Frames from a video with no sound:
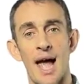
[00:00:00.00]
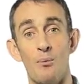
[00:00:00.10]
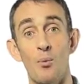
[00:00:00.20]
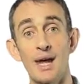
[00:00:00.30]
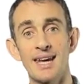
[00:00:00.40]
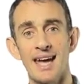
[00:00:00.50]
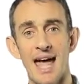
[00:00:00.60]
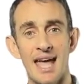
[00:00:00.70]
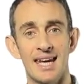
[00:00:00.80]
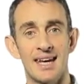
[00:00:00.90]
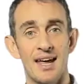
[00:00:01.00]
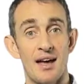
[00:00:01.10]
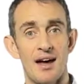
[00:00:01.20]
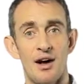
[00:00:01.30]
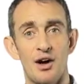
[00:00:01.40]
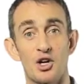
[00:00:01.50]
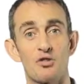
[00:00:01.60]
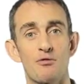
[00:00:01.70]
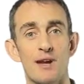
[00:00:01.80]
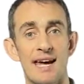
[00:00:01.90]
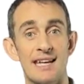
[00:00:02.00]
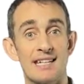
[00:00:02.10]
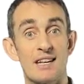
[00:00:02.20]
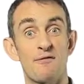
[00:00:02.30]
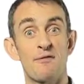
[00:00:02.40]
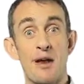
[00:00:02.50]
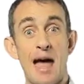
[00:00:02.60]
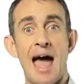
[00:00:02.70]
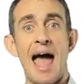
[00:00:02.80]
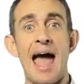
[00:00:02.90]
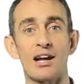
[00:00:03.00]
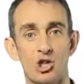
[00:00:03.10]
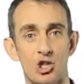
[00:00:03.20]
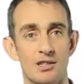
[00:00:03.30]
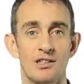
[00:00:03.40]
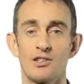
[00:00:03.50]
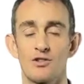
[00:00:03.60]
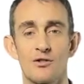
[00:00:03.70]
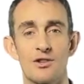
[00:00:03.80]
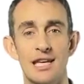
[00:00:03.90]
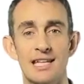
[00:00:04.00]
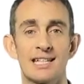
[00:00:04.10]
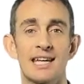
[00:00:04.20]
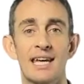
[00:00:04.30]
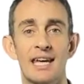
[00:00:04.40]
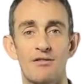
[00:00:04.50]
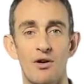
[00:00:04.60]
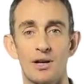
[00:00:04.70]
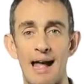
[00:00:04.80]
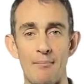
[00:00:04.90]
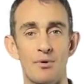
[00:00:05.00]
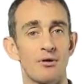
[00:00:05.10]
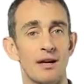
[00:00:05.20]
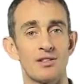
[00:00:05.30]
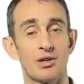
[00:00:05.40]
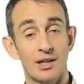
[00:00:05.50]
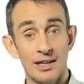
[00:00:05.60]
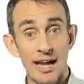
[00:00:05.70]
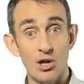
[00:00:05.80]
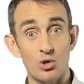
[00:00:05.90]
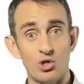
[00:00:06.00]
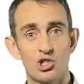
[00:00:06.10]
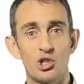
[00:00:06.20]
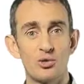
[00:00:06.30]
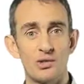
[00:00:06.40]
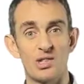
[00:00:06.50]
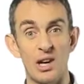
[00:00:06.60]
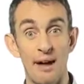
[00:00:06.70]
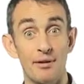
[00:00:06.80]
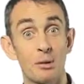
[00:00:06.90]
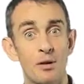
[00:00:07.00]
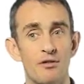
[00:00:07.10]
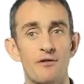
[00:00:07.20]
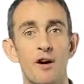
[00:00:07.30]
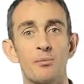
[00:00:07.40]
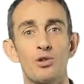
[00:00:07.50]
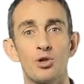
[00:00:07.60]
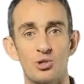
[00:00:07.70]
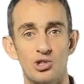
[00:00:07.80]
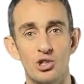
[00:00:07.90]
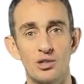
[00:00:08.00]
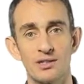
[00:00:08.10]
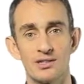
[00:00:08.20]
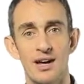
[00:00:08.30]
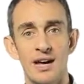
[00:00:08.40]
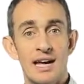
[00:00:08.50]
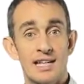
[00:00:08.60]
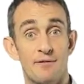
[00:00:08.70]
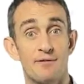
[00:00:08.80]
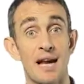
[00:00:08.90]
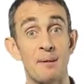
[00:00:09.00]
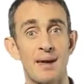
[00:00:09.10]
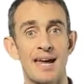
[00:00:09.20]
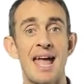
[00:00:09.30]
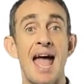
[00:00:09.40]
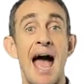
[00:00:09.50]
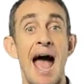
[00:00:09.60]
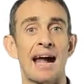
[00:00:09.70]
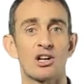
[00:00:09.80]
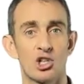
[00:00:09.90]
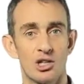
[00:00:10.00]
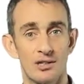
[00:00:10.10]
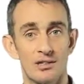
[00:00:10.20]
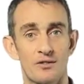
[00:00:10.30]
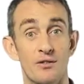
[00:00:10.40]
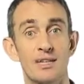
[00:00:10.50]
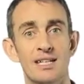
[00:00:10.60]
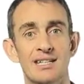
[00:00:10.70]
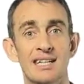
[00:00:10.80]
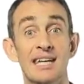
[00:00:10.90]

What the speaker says: And we can create different actions for these key vocabulary. So you can get your students, you can have a little bit of fun with your students, developing actions for these